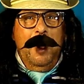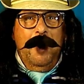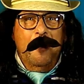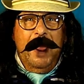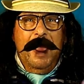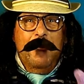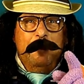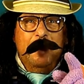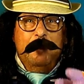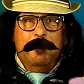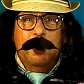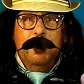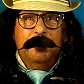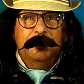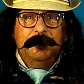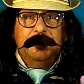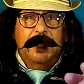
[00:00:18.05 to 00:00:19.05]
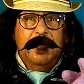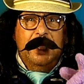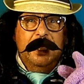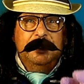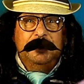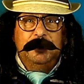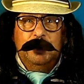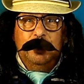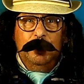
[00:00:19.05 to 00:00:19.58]
Oh, happy
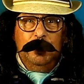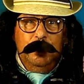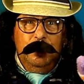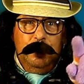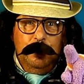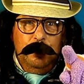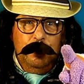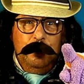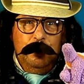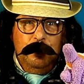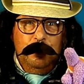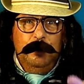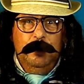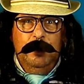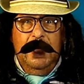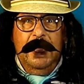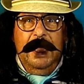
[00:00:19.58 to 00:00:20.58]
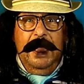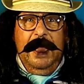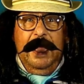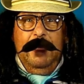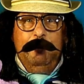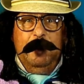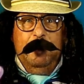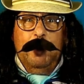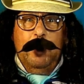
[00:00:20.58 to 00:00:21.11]
birthday to you.
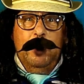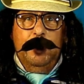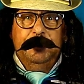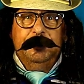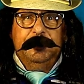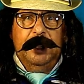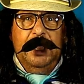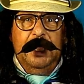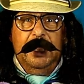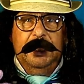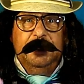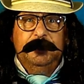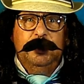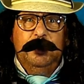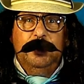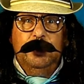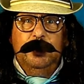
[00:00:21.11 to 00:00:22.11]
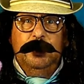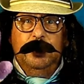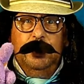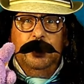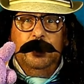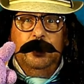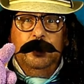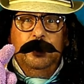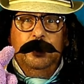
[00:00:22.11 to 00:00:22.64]
Happy birthday to
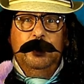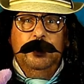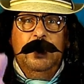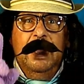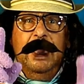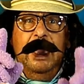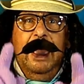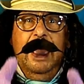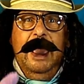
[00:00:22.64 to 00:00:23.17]
you.